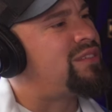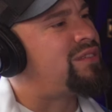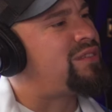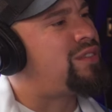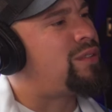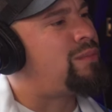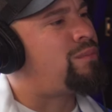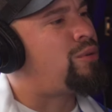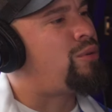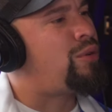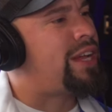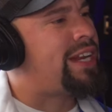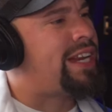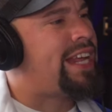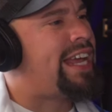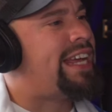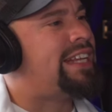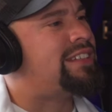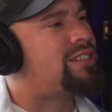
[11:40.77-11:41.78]
from point
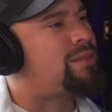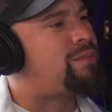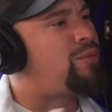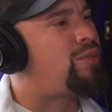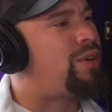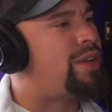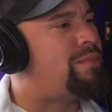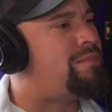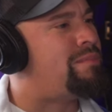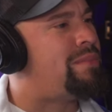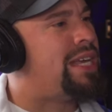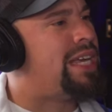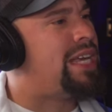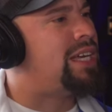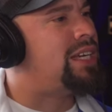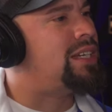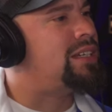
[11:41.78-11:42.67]
A to point B?